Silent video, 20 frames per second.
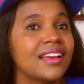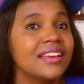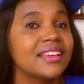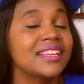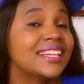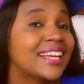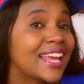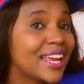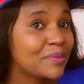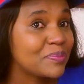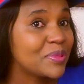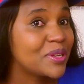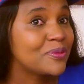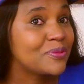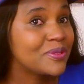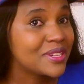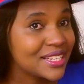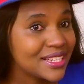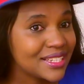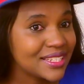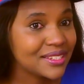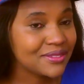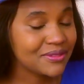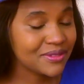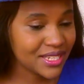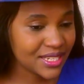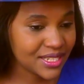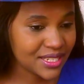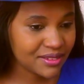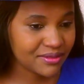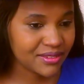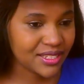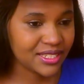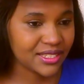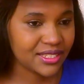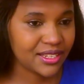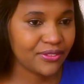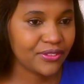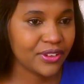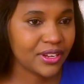It can be really, really, really
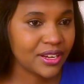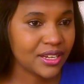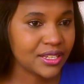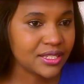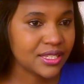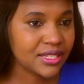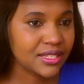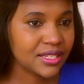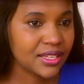difficult.